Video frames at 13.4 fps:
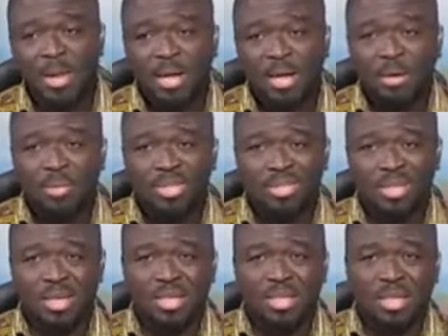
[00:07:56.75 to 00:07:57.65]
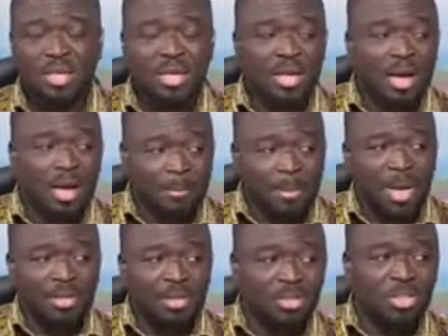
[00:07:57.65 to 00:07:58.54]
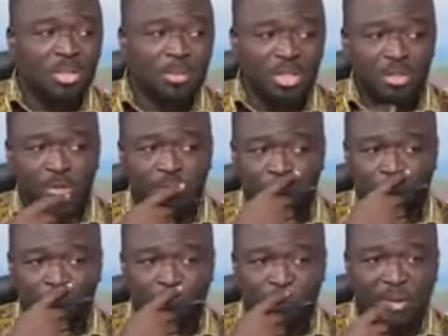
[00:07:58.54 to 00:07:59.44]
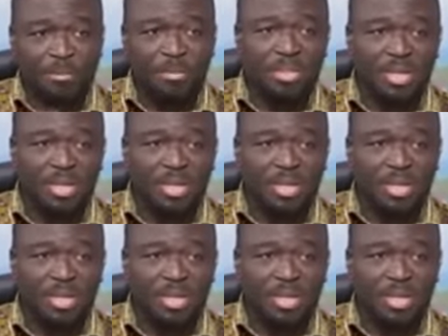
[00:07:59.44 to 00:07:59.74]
were said about the suspension of those 4 MPs.